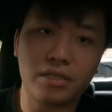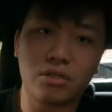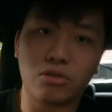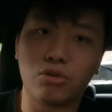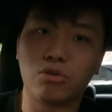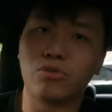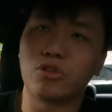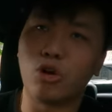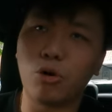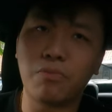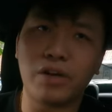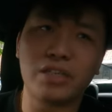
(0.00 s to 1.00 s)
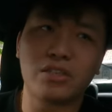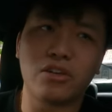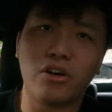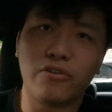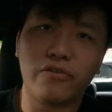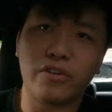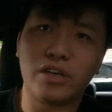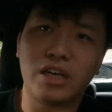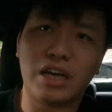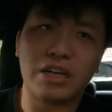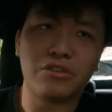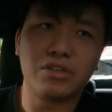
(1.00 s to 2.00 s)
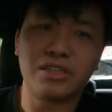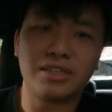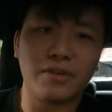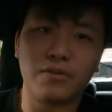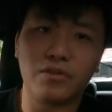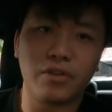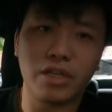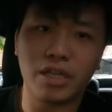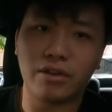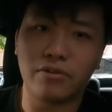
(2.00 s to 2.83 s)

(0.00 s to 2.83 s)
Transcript: So the old price of 170 ringgit,